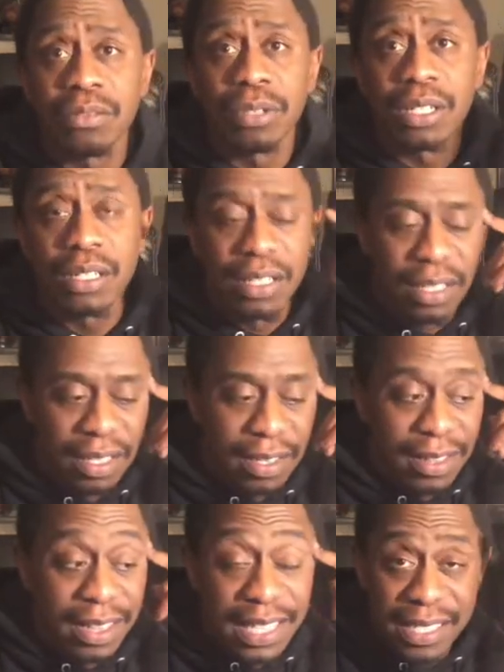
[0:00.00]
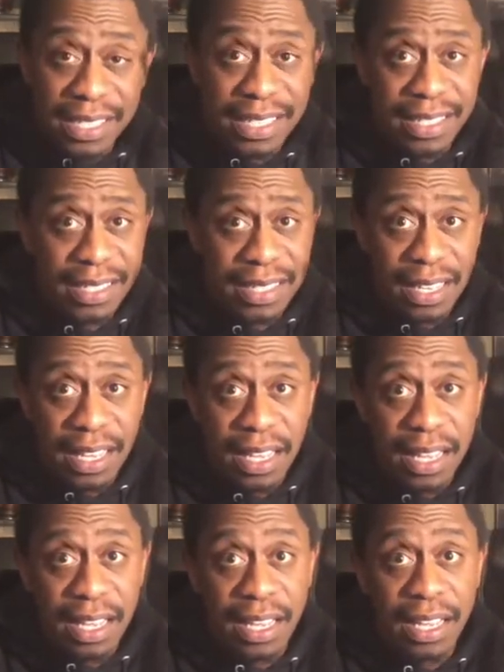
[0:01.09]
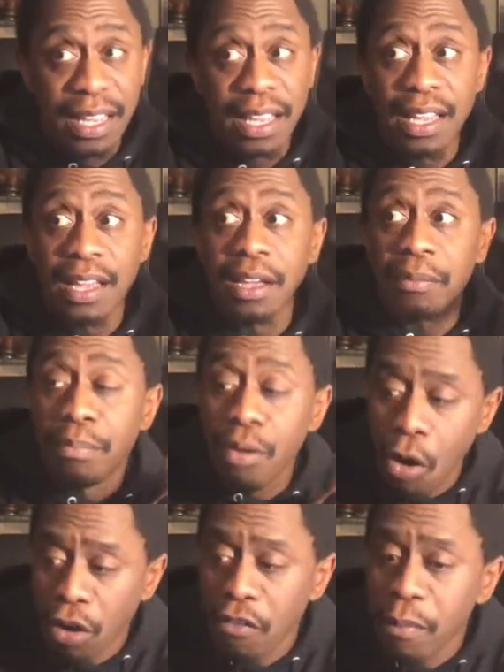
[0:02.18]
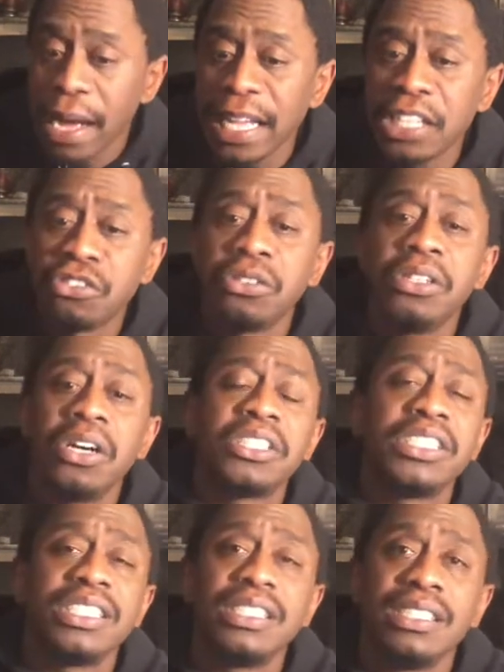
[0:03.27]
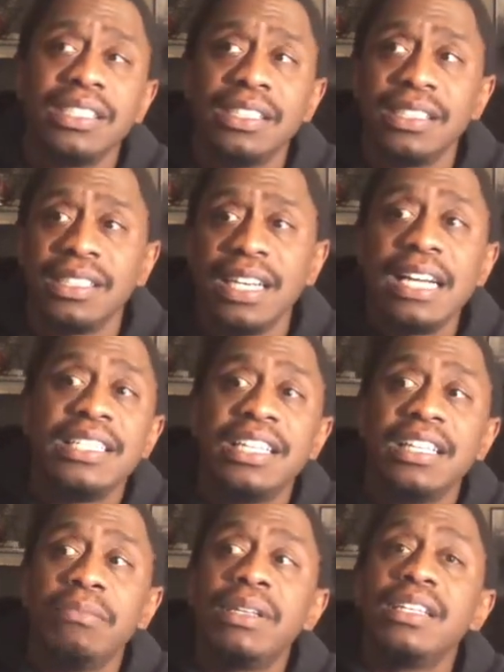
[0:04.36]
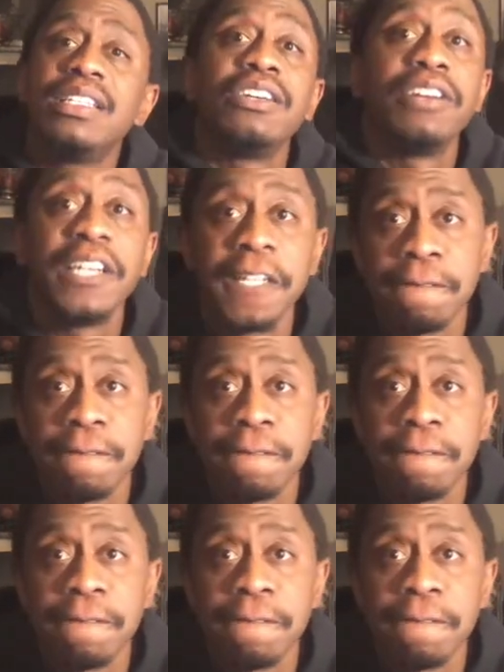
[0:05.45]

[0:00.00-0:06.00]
But this is part of my introduction into the military.